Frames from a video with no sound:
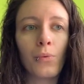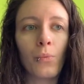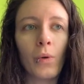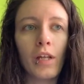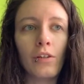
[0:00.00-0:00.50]

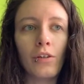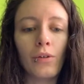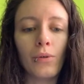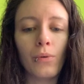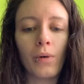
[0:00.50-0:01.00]
When
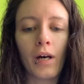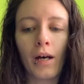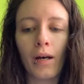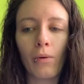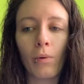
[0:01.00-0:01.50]
you
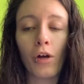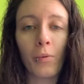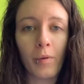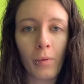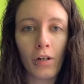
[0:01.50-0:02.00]
want to
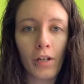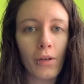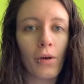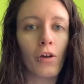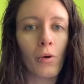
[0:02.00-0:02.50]
open a party, you
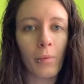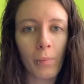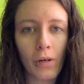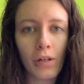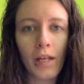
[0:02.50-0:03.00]
go to open
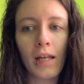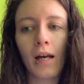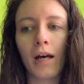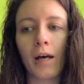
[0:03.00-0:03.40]
party.